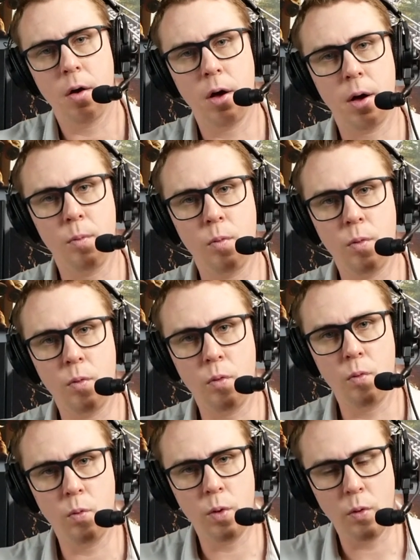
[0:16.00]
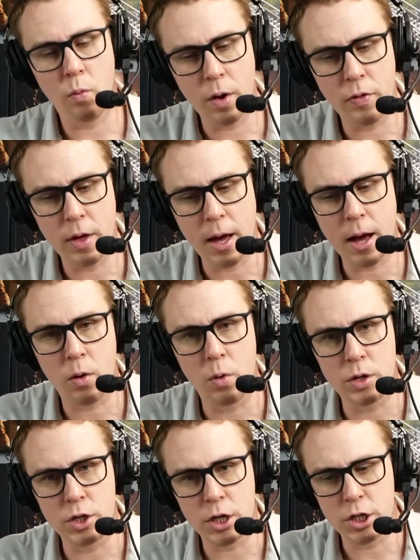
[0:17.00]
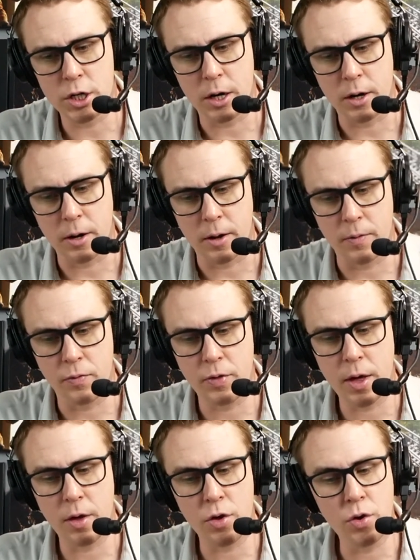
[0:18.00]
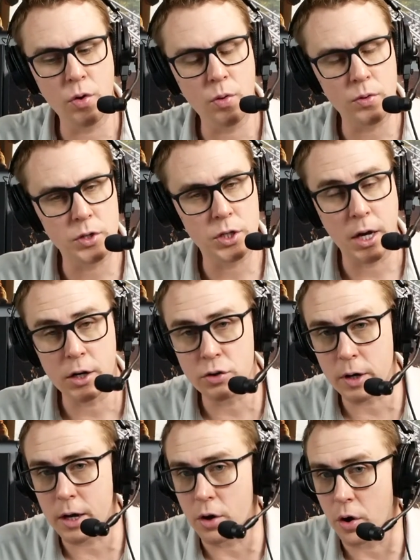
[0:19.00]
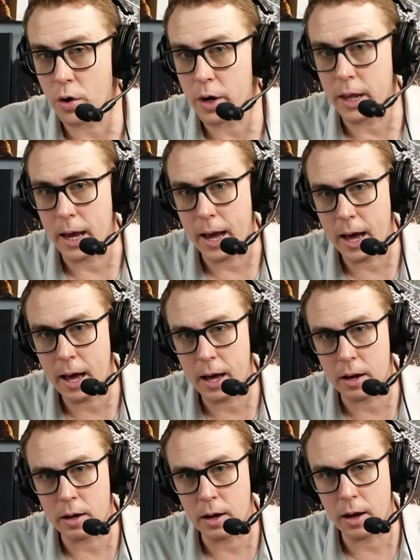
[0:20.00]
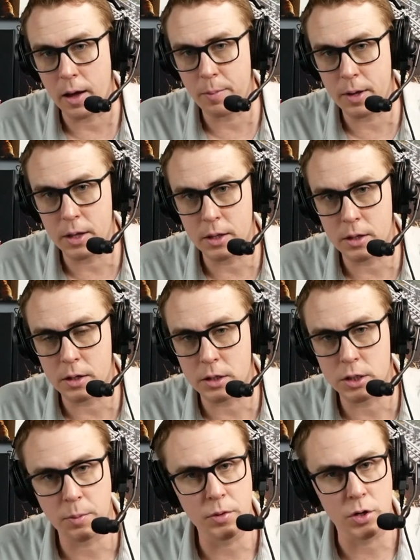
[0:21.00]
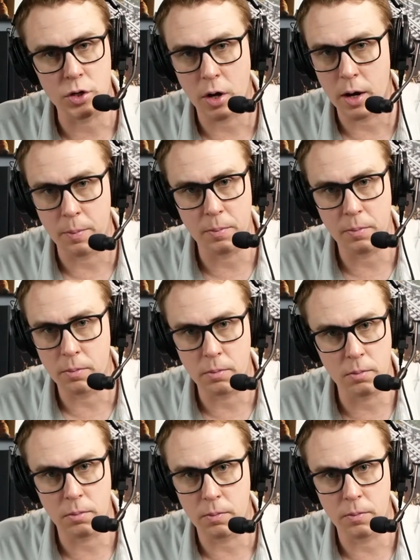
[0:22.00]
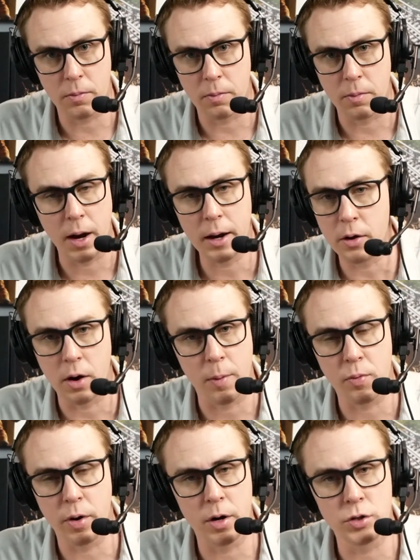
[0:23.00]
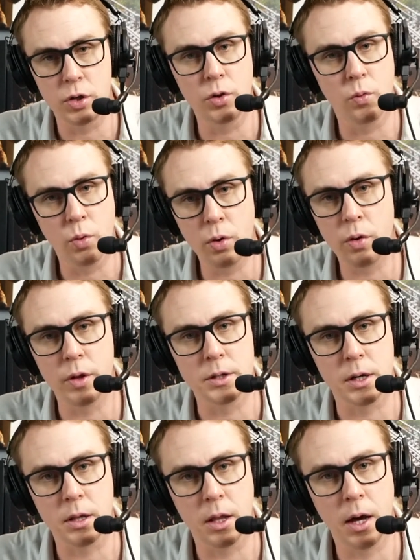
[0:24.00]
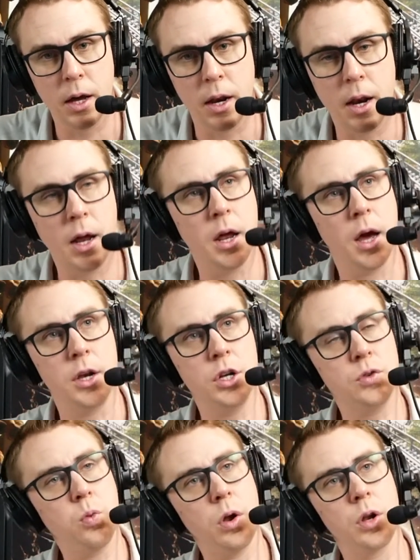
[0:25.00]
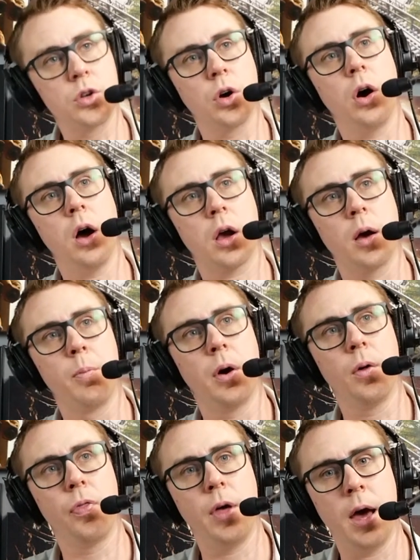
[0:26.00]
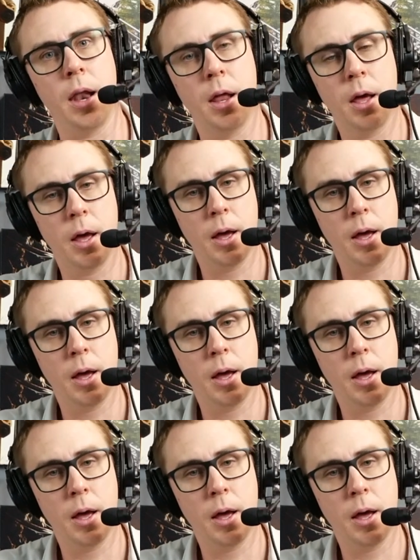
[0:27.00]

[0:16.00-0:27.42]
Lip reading: with the acquisition that Centric had already had, I mean, some of the top mining operators in the world as a client, and I just want to talk about that.